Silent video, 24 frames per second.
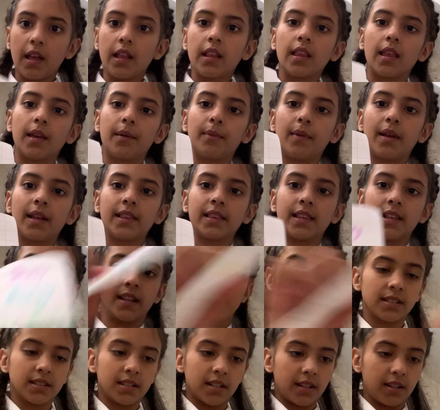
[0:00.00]
They made
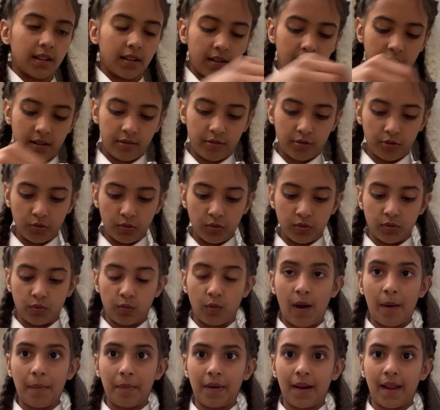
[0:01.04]
this, I don't know, it was
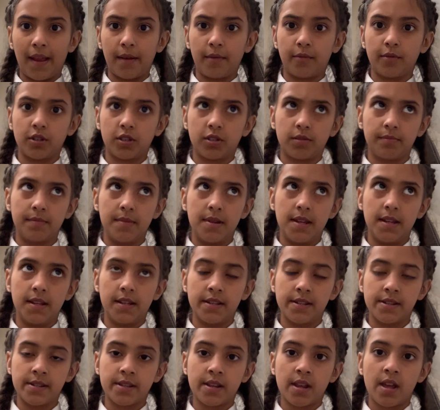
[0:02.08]
wet play which
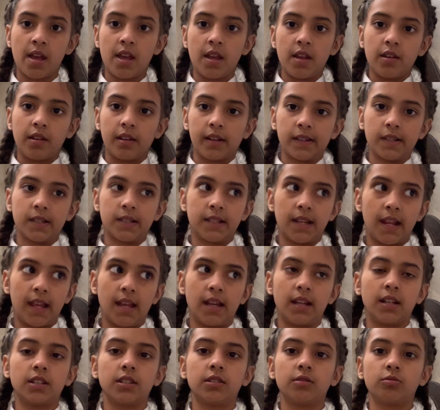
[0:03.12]
means you have to stay in
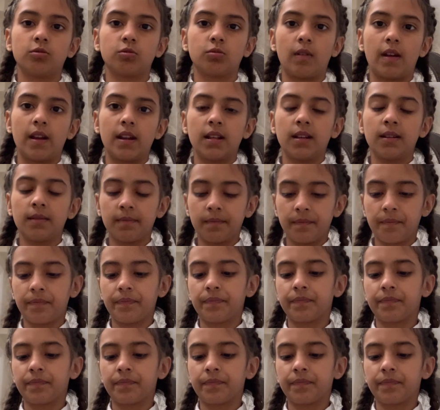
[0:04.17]
because it's raining.